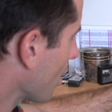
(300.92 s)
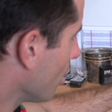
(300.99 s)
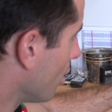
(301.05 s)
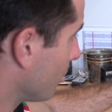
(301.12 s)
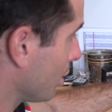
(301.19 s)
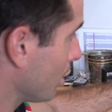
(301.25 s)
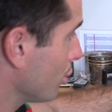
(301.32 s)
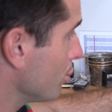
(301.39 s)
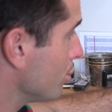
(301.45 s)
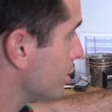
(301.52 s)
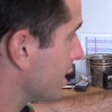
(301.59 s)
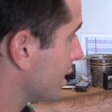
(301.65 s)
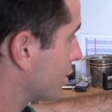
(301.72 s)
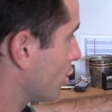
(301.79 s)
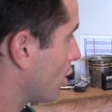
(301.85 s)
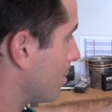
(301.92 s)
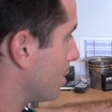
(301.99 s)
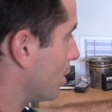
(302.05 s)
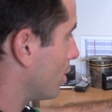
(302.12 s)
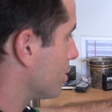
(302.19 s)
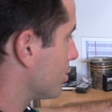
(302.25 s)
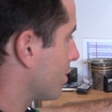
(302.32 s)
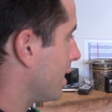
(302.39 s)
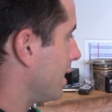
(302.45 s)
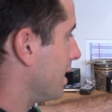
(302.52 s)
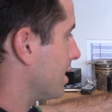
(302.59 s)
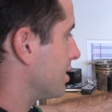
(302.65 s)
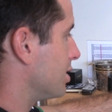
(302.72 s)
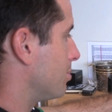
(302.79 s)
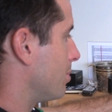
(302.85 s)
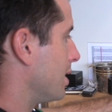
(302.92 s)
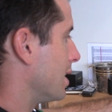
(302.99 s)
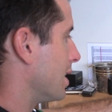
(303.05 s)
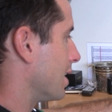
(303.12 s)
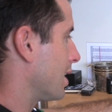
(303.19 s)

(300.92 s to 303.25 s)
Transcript: I'm losing time to Andre here because he's been able